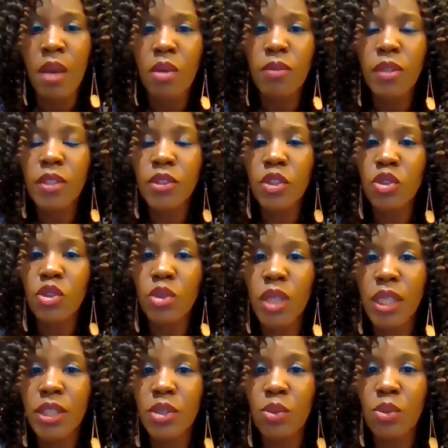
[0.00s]
We've also
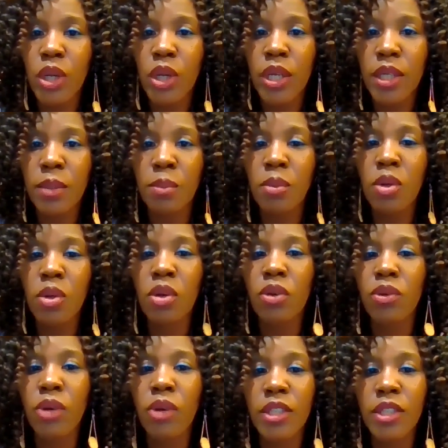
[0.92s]
tried to work at a
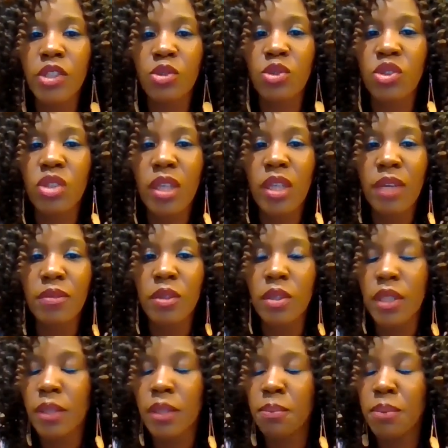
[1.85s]
more grassroots
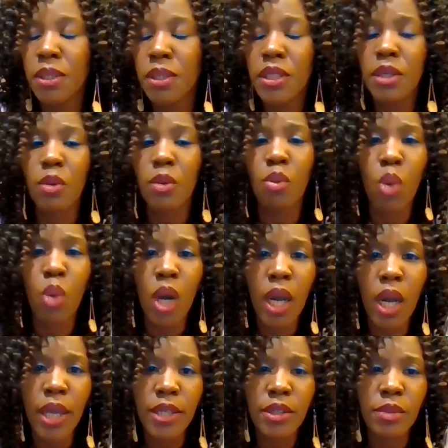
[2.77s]
level in building a
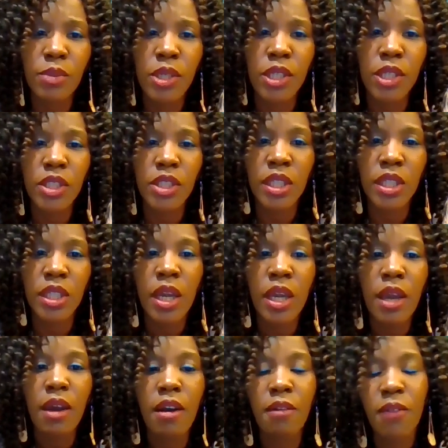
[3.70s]
wide community
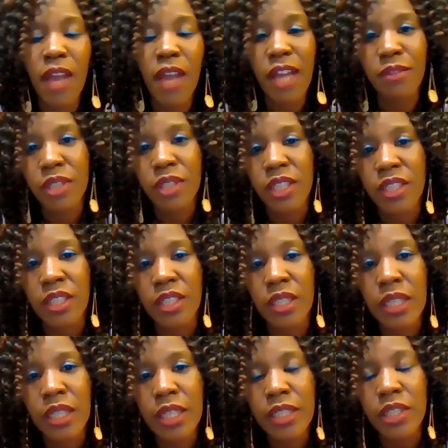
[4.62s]
of advocates
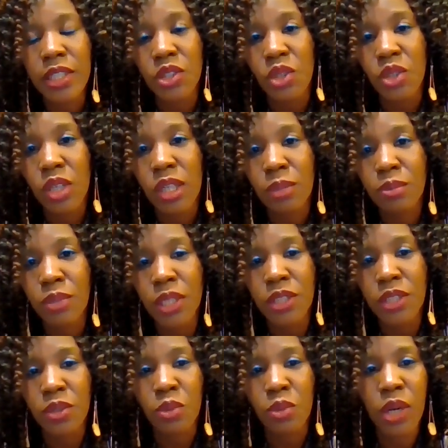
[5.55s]
and leaders to help
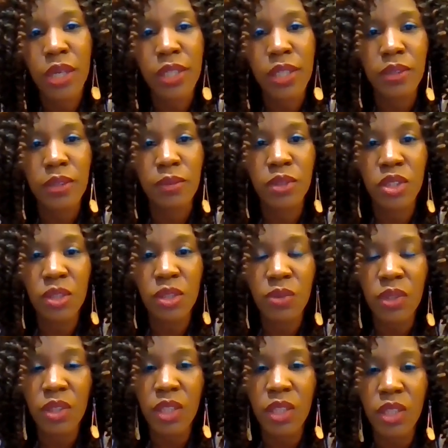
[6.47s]
raise awareness of
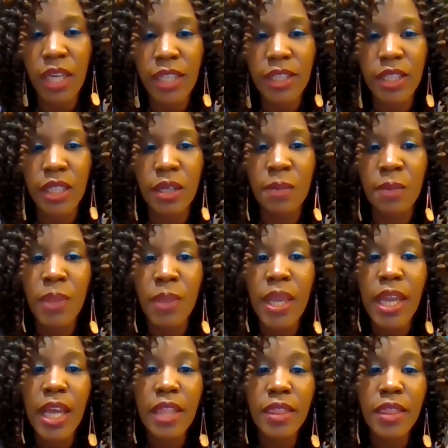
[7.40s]
cervical cancer.
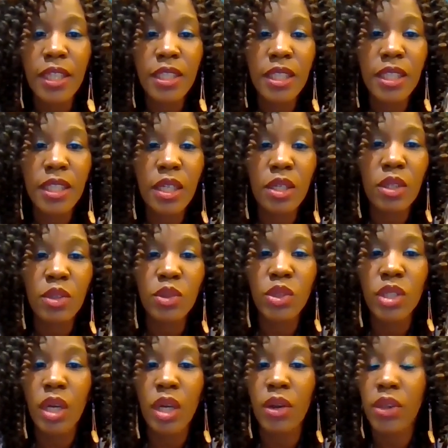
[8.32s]
And this
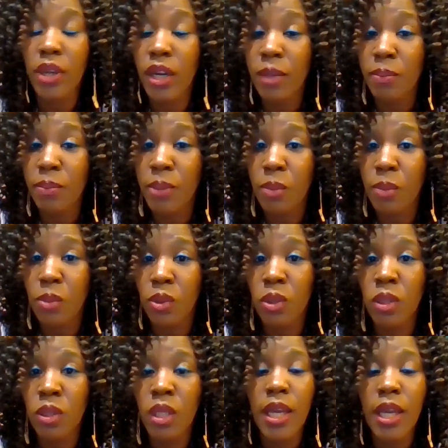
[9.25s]
includes our young
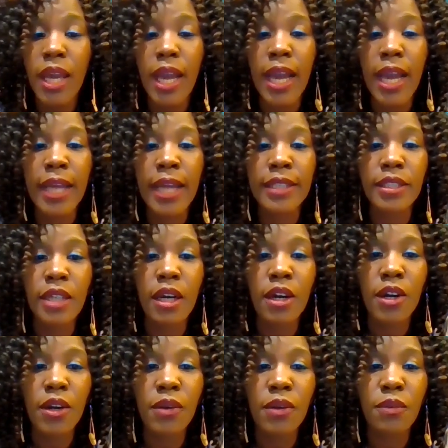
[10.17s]
people and
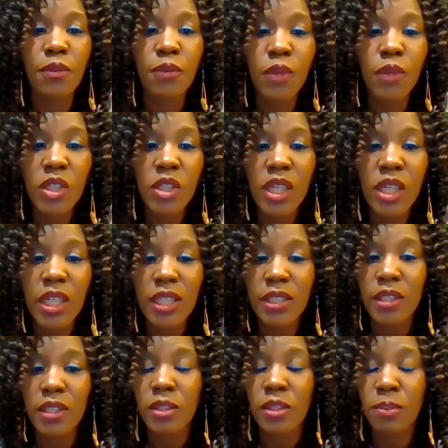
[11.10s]
our first
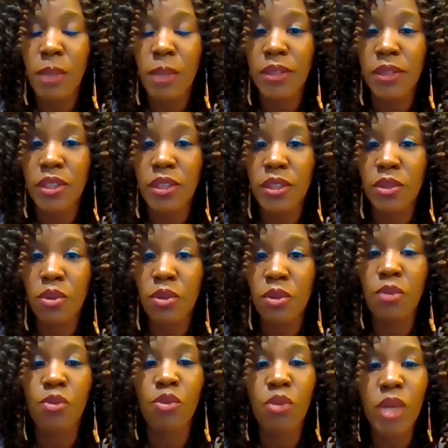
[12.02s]
ladies and spouses
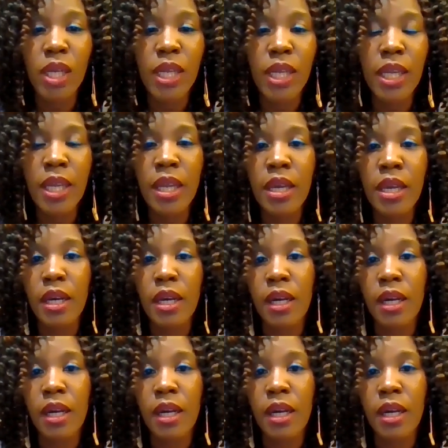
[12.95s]
who have really